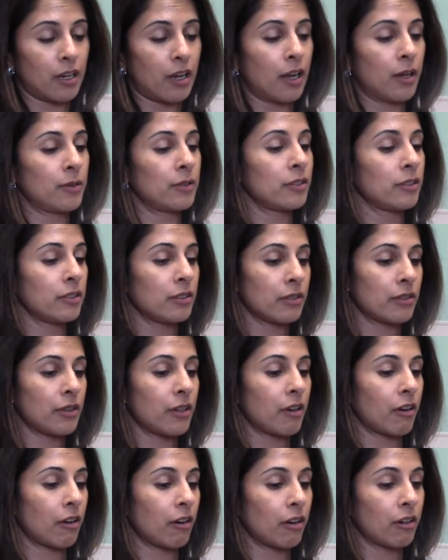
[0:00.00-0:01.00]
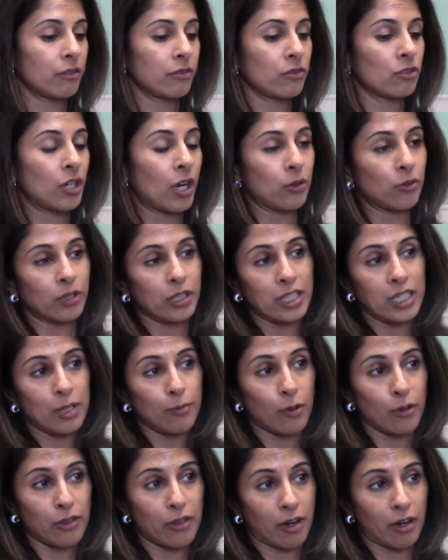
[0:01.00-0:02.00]
and they are generally
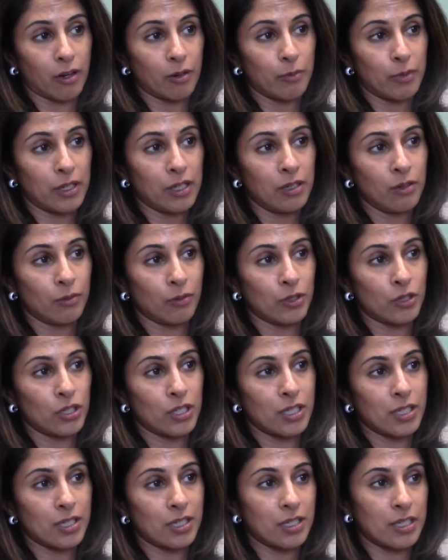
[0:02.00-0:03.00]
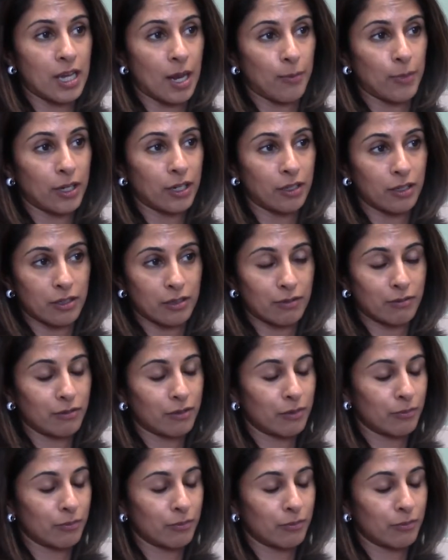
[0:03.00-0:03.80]
chemotherapy, which is systemic, it's